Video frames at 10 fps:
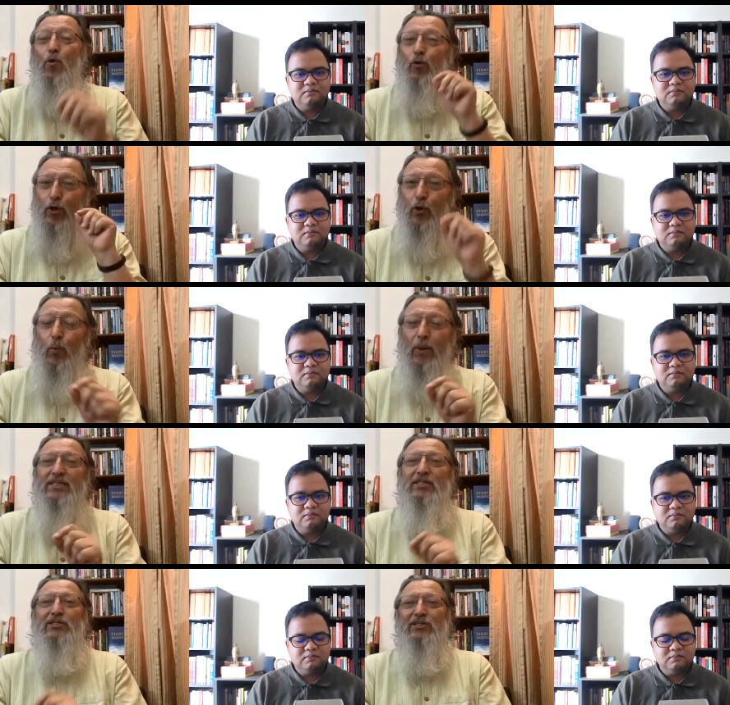Speaker 1: who can
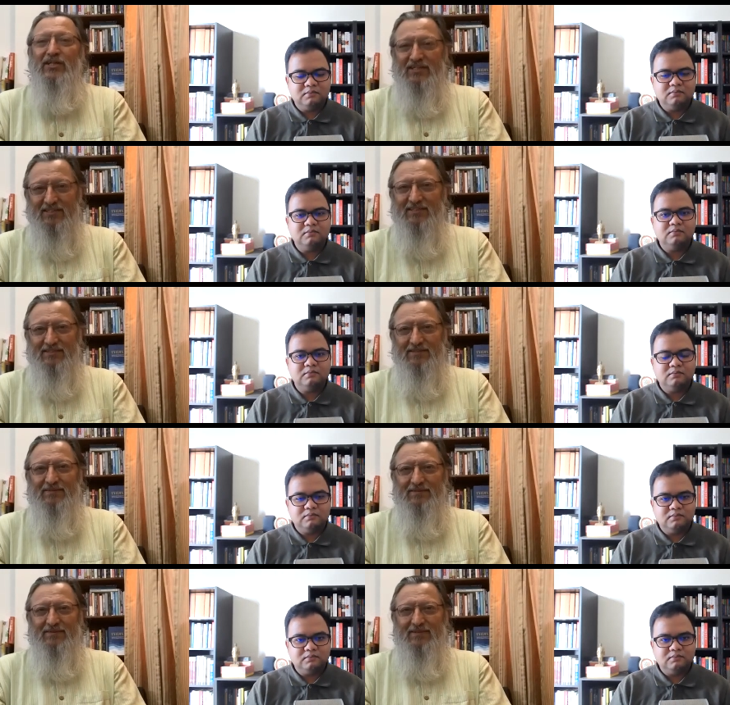question
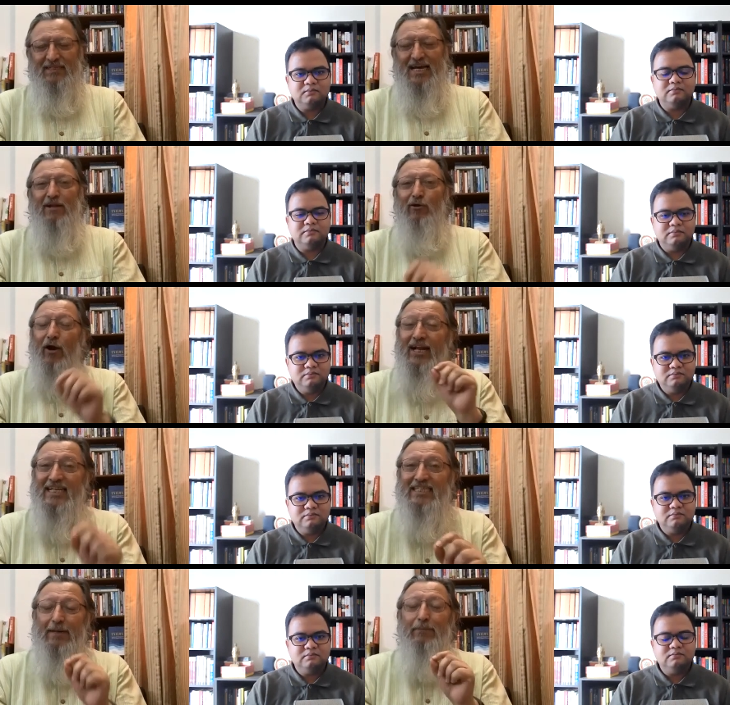hmm.
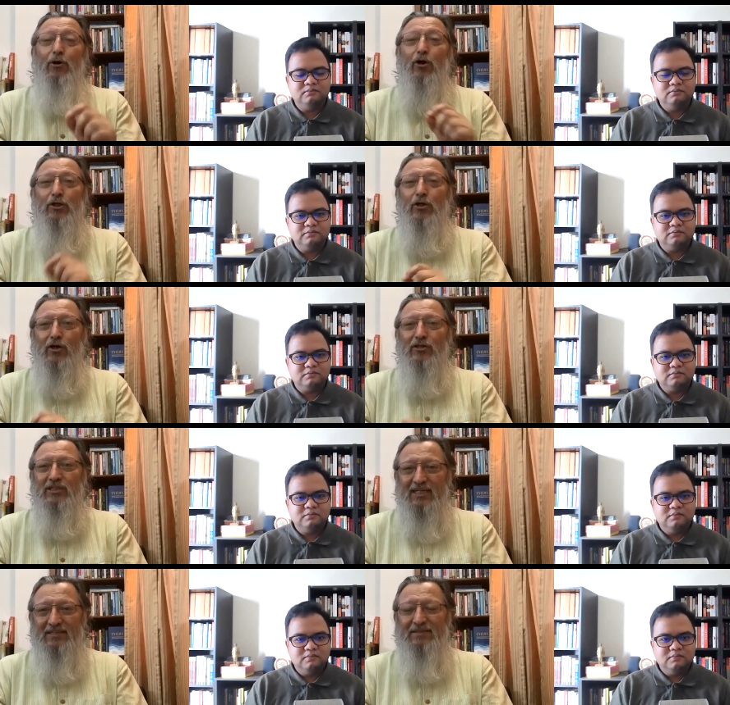not accept
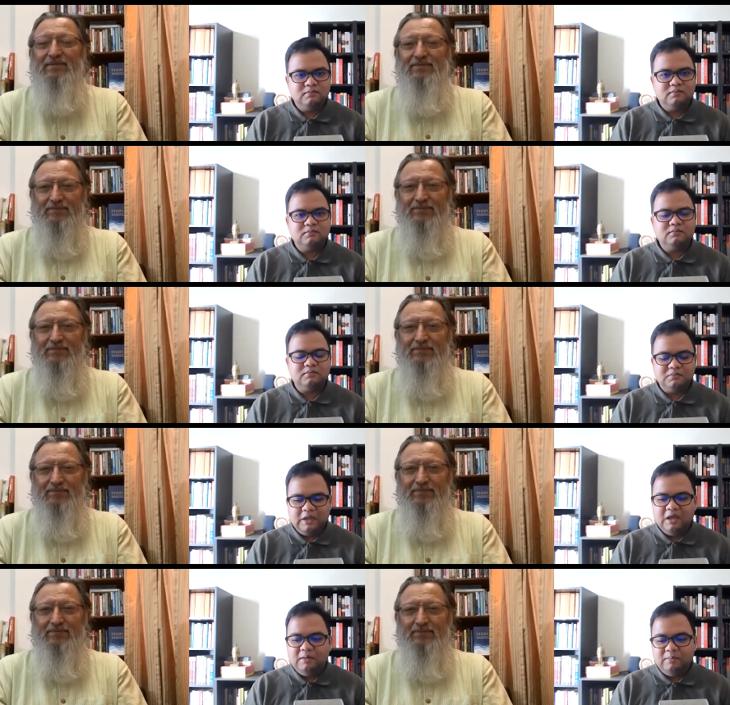orthodoxy
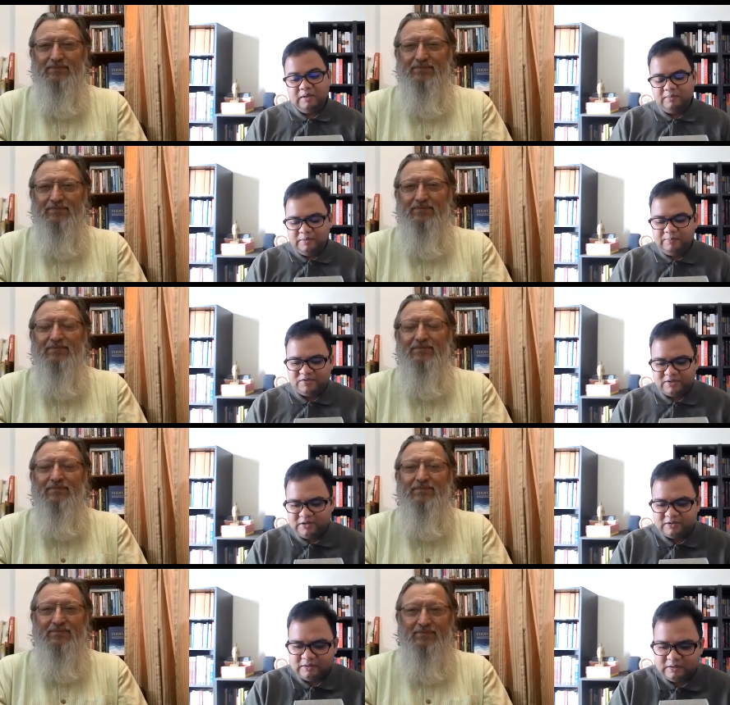
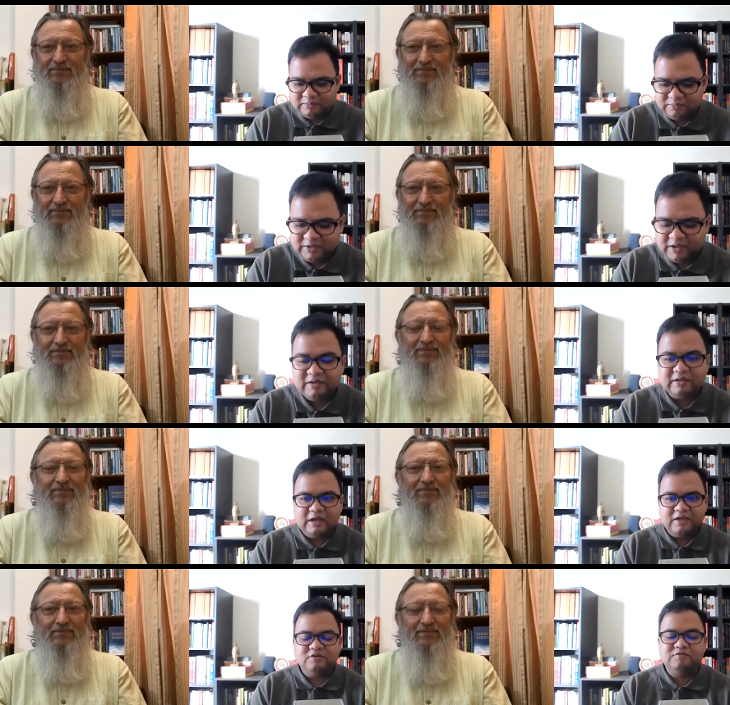
Speaker 2: basically uh,
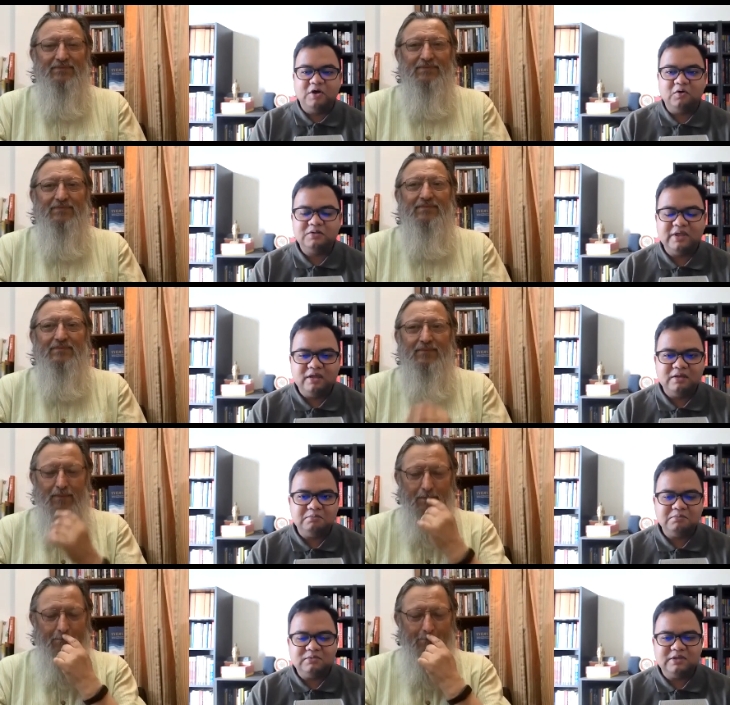they as of now
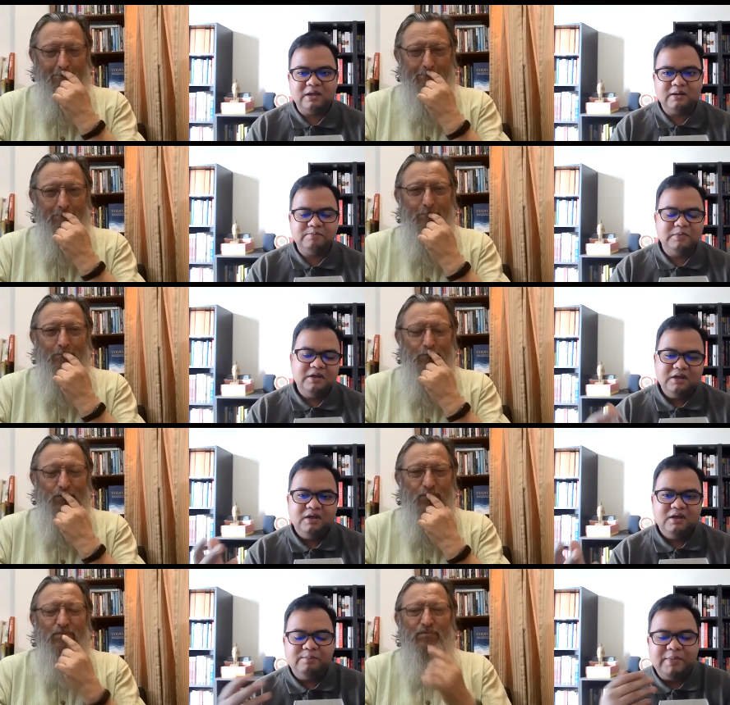they they are
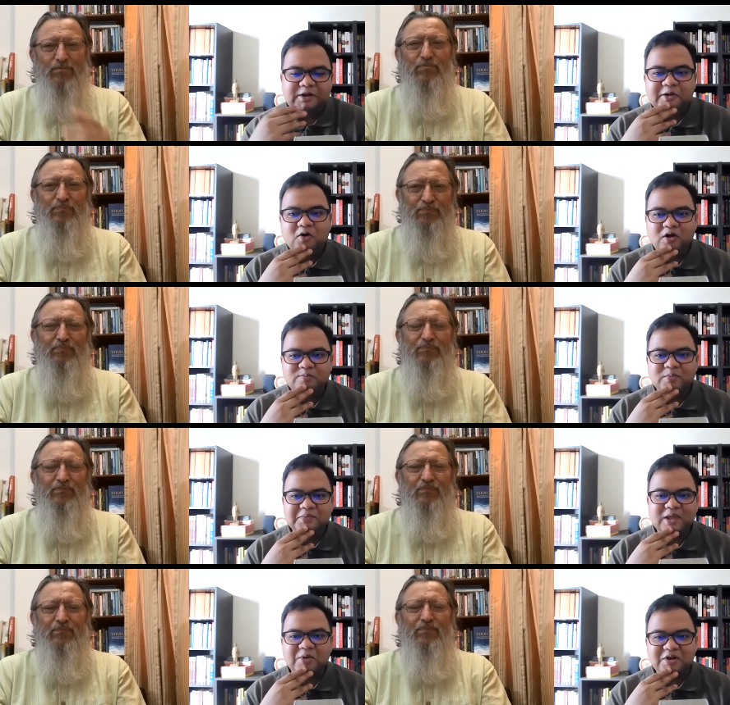betting on
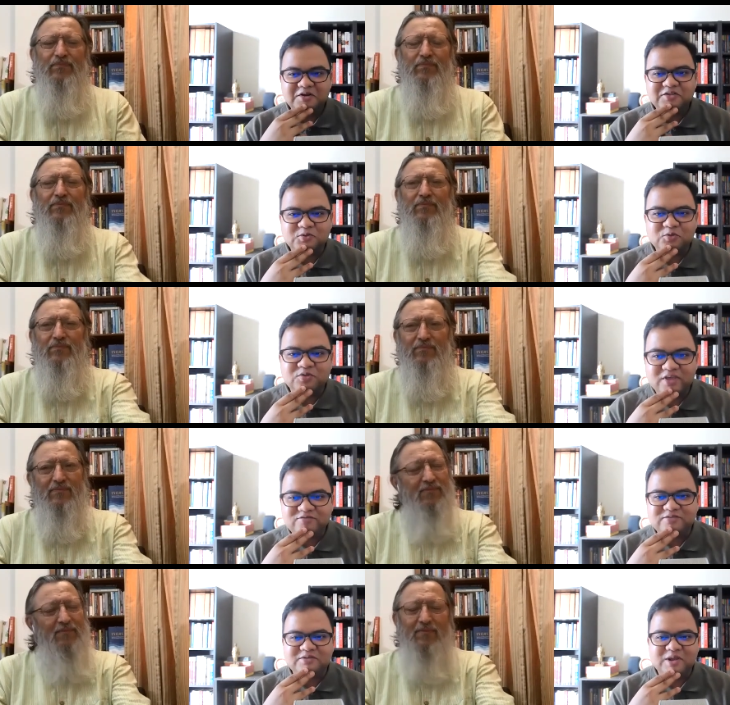Mamta Banerjee to save